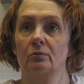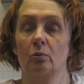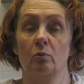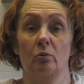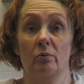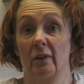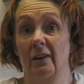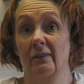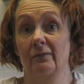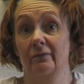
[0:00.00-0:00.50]

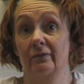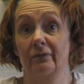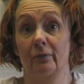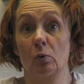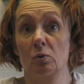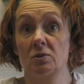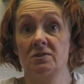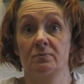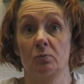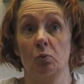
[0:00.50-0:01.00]
or even
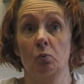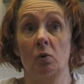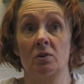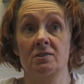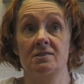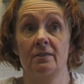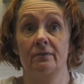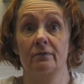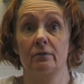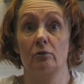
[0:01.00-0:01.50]
4 small
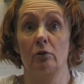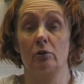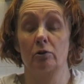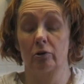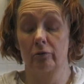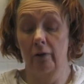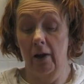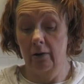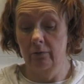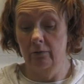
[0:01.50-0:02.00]
ones if you're on
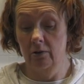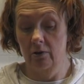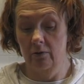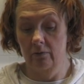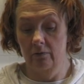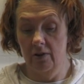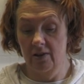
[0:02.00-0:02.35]
your own.